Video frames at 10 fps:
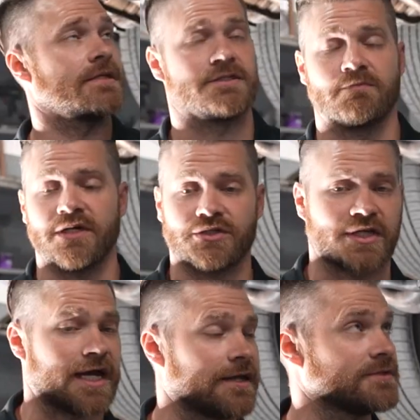as much
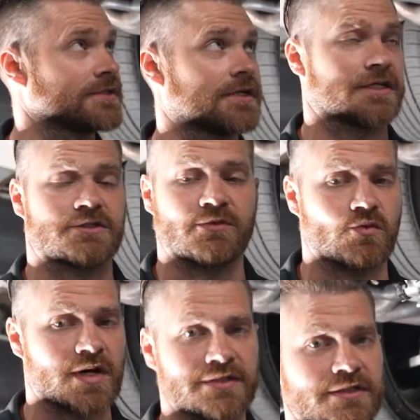time as the customer
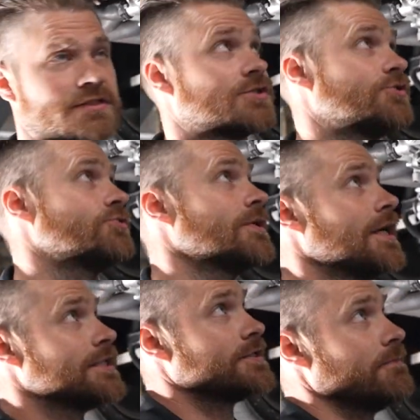wants us to
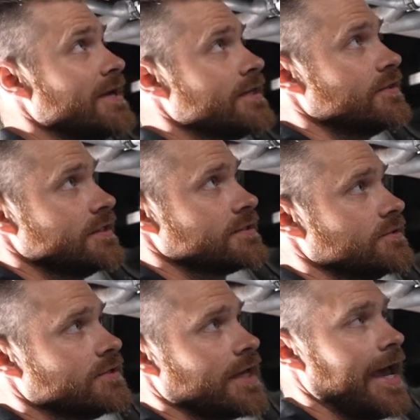make this
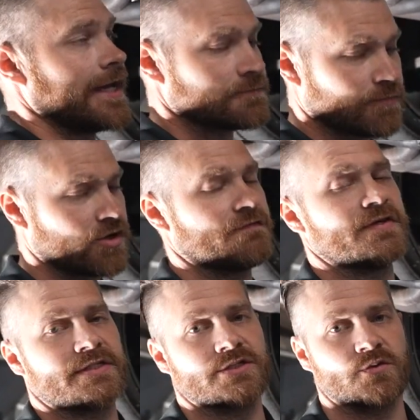look as
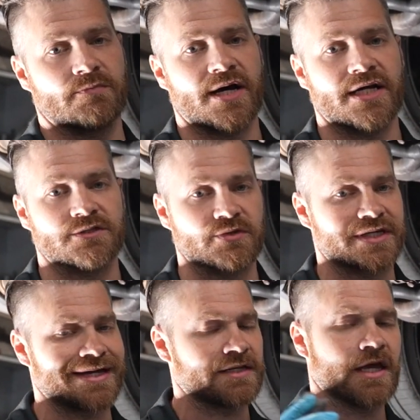perfect as we possibly
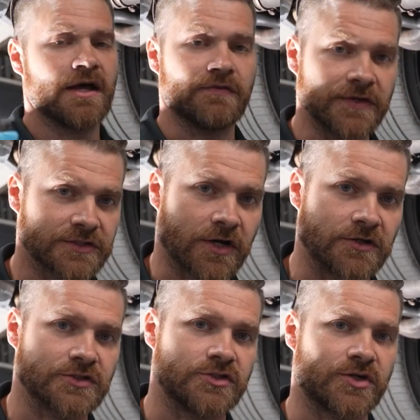can. This
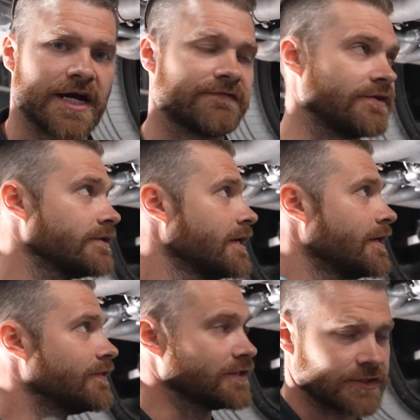car's the driver.
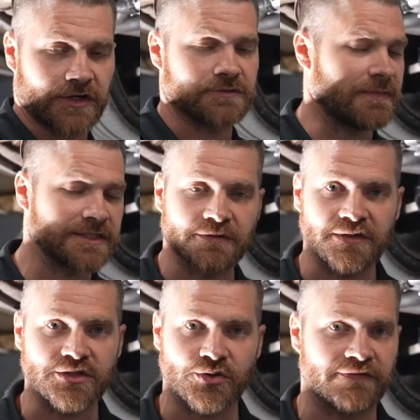This car's meant to
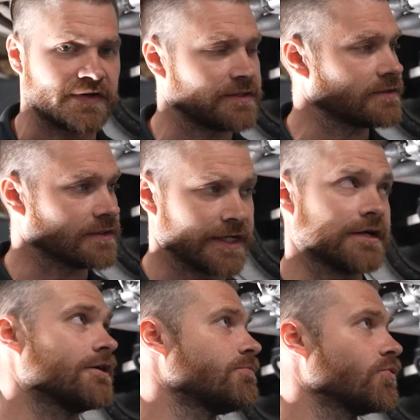be driven, like
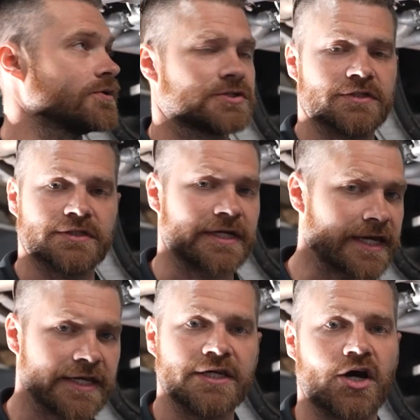all Porsches, like
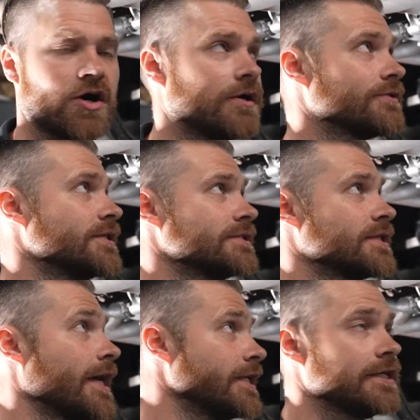any car that
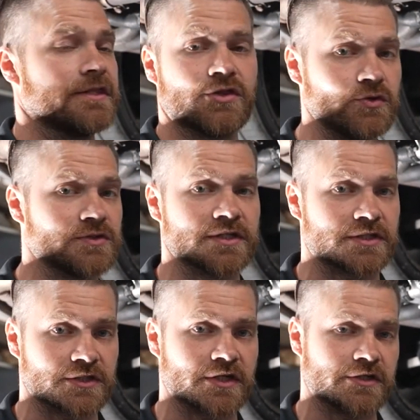any enthusiast
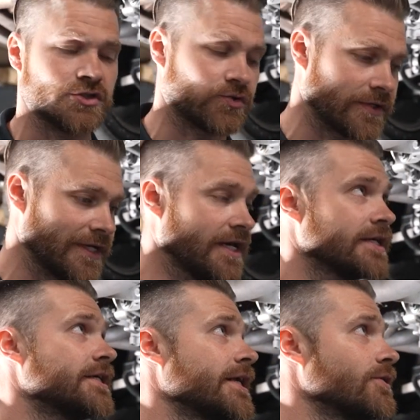is gonna enjoy.
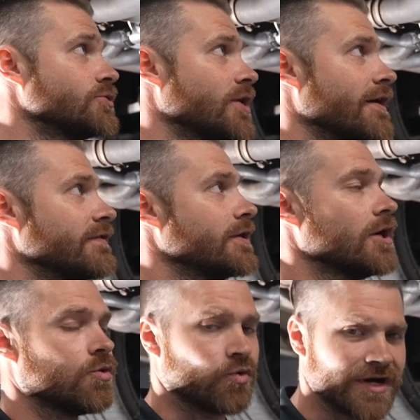Get out and drive it.
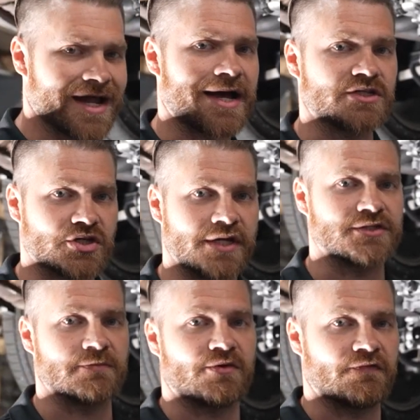We're not
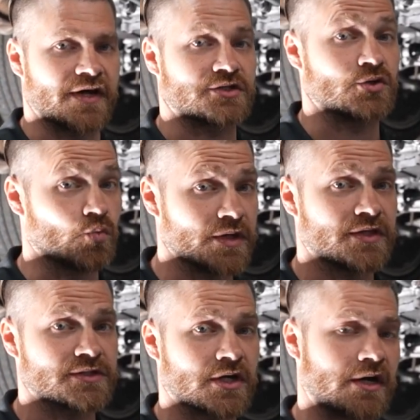chasing perfection with
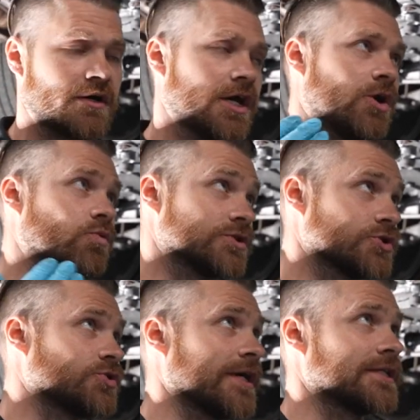this car. We're
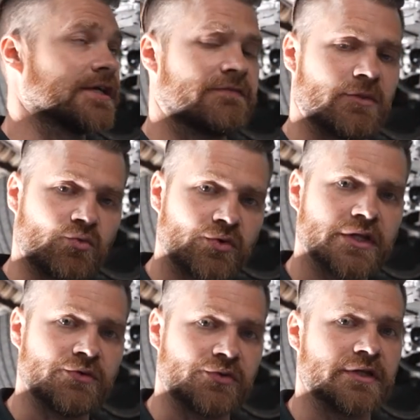just trying to give them a
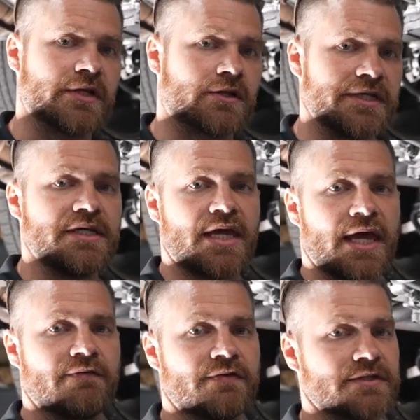really clean
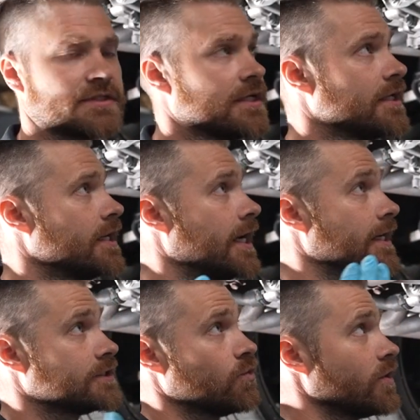canvas
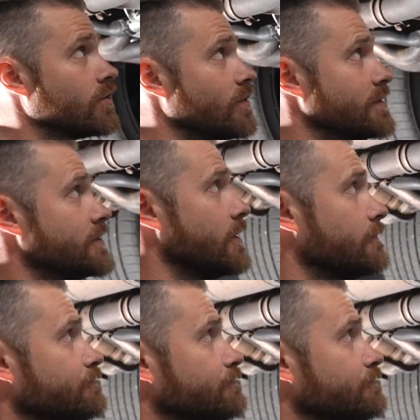to work with. So